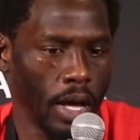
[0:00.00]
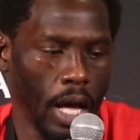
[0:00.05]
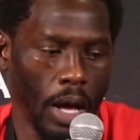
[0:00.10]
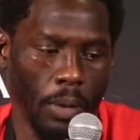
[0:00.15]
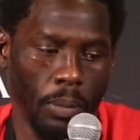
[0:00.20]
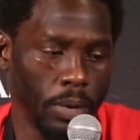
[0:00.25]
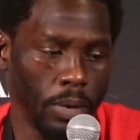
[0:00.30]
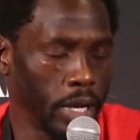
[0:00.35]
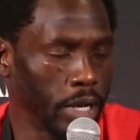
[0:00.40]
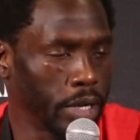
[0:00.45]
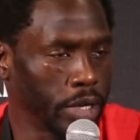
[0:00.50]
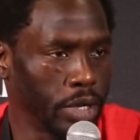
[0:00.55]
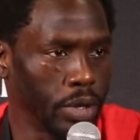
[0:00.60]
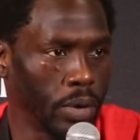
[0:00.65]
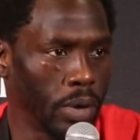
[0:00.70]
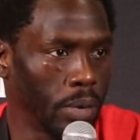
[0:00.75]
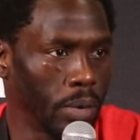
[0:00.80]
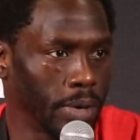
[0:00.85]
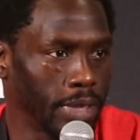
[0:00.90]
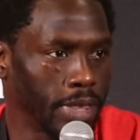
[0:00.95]
I'm willing to
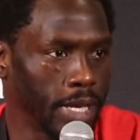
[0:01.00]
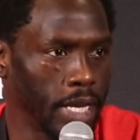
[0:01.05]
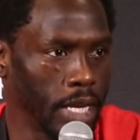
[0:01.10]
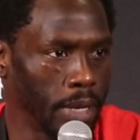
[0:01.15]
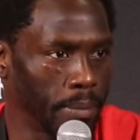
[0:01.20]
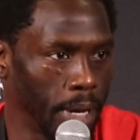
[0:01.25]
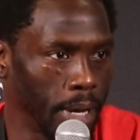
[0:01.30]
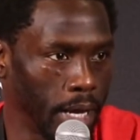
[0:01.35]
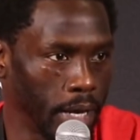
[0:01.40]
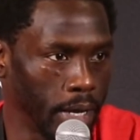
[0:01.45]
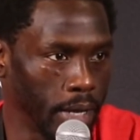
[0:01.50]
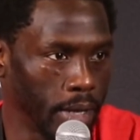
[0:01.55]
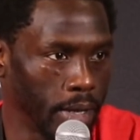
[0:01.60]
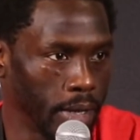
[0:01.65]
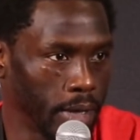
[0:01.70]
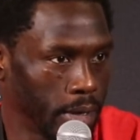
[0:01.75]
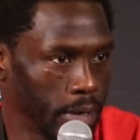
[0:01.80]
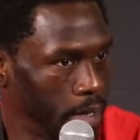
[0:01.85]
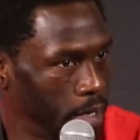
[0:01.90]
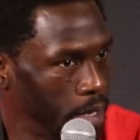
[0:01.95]
do it with anybody.
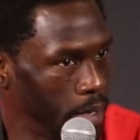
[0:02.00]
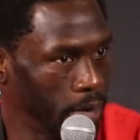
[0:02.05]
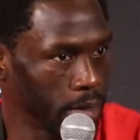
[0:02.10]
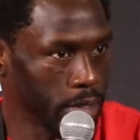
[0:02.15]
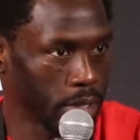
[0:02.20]
You know,